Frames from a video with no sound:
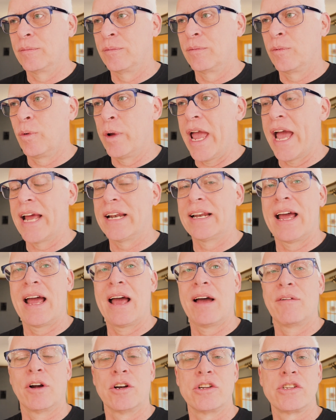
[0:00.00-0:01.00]
We had to
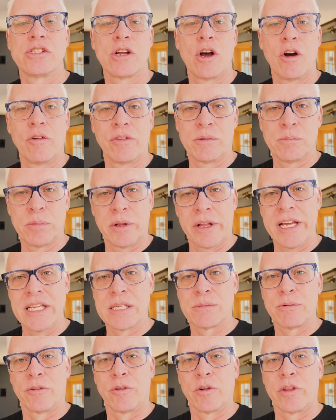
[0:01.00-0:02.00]
have our stove in place
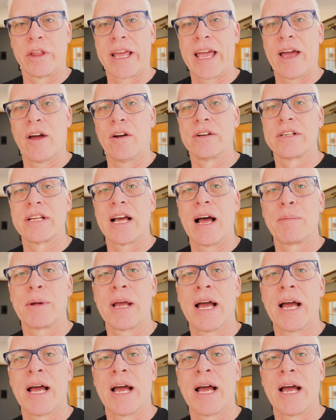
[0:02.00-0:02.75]
before the countertop